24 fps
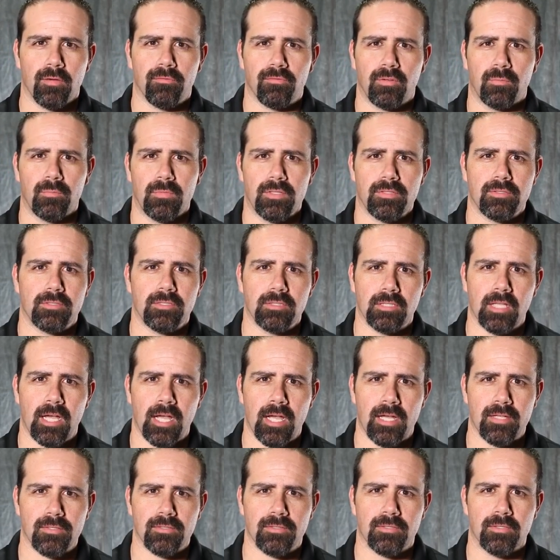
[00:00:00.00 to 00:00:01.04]
from this
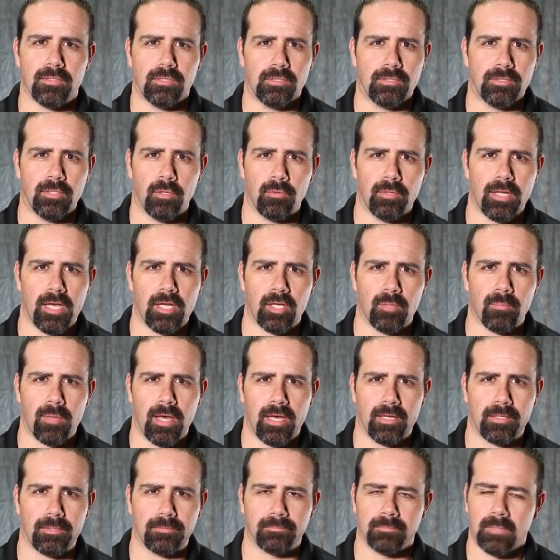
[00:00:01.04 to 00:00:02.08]
class, no doubt
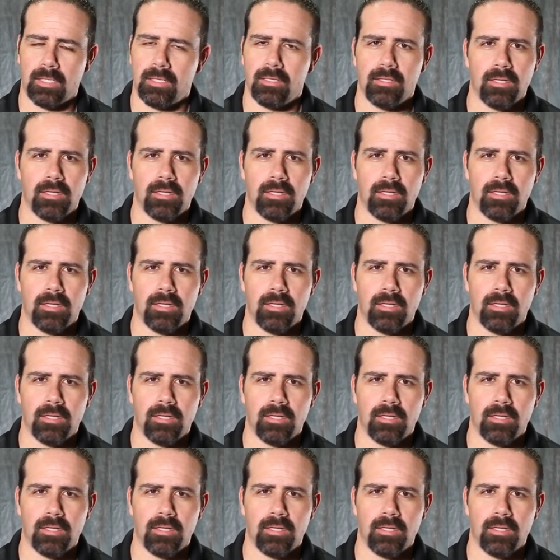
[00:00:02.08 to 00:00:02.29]
about it.